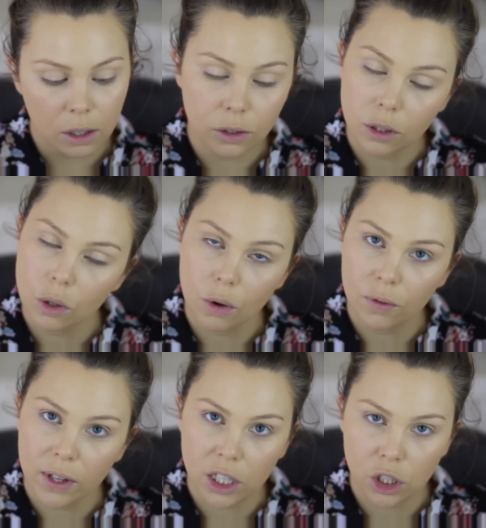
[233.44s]
Also do a
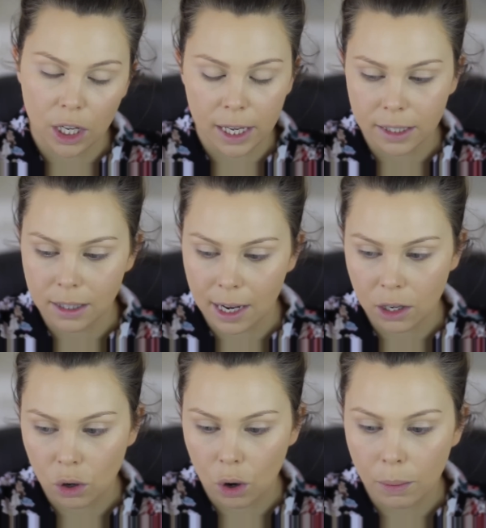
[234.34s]
flash test
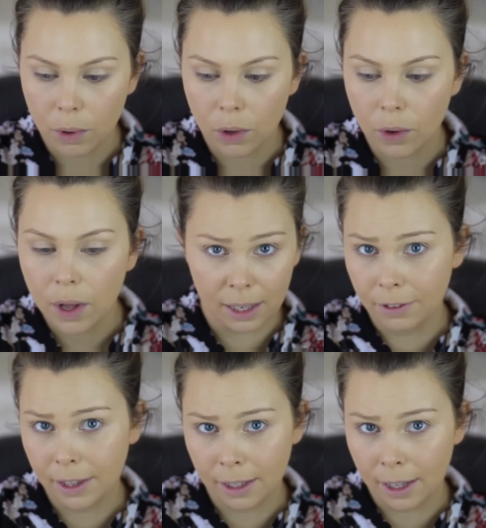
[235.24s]
like normal and
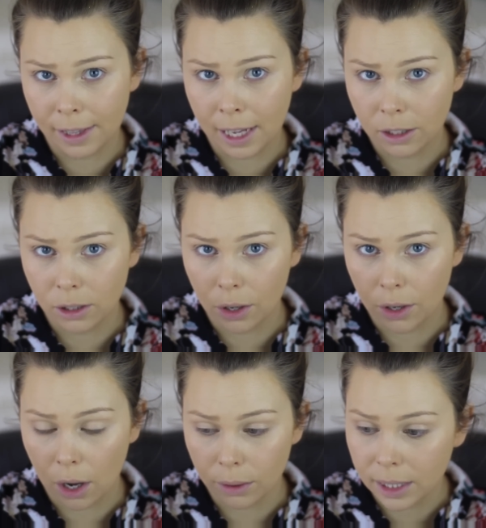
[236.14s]
everything like that. So
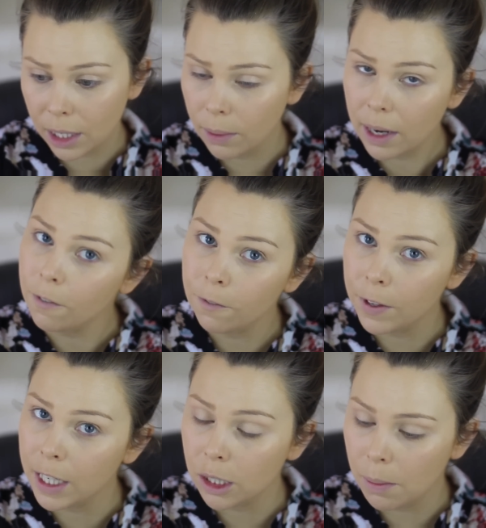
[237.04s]
I'll see when I've
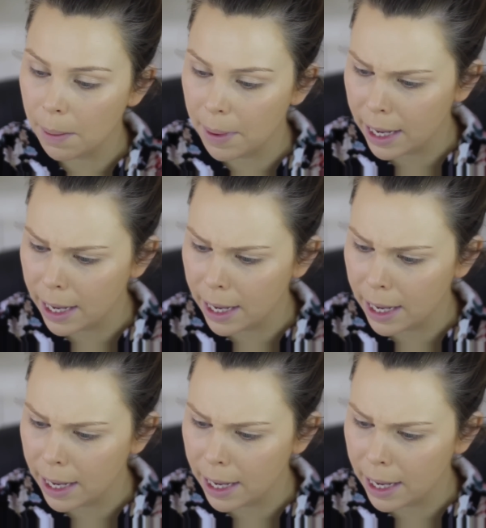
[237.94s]
finished my